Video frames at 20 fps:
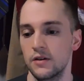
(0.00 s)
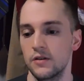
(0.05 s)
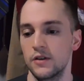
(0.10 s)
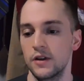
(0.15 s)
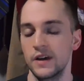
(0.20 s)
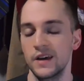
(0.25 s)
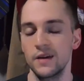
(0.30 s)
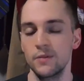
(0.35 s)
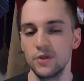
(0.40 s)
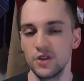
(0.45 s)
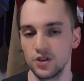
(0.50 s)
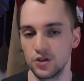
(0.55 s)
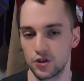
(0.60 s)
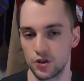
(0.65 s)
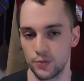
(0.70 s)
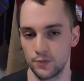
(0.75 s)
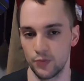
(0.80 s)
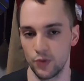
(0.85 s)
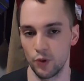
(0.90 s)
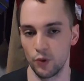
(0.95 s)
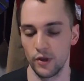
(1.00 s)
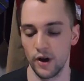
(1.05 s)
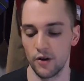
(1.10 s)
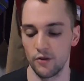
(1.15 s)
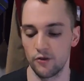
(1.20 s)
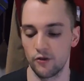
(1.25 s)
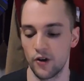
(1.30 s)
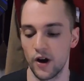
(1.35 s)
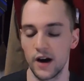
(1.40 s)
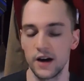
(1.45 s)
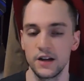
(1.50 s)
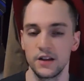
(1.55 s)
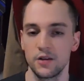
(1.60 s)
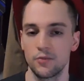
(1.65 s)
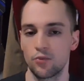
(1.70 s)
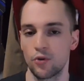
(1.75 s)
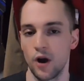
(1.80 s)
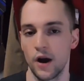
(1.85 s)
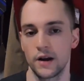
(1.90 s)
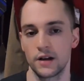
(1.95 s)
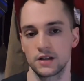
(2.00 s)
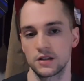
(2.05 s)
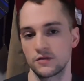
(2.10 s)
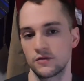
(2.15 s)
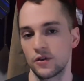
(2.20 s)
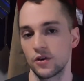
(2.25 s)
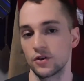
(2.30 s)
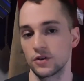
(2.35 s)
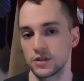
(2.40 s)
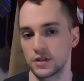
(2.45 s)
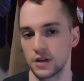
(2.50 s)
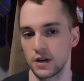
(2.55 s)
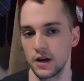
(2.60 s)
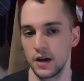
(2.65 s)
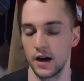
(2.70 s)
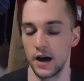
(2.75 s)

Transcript: image without finding the products first.